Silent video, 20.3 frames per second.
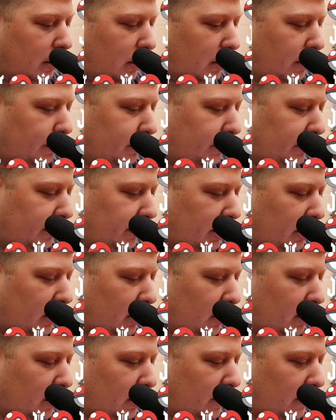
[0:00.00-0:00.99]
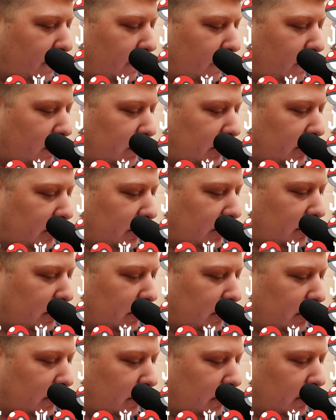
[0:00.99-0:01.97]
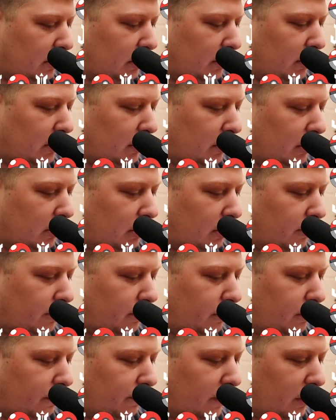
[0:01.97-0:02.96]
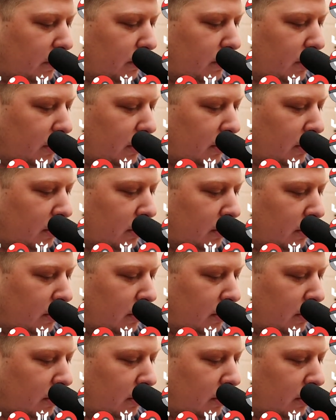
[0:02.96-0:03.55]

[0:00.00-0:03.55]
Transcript: I believe, is this 151?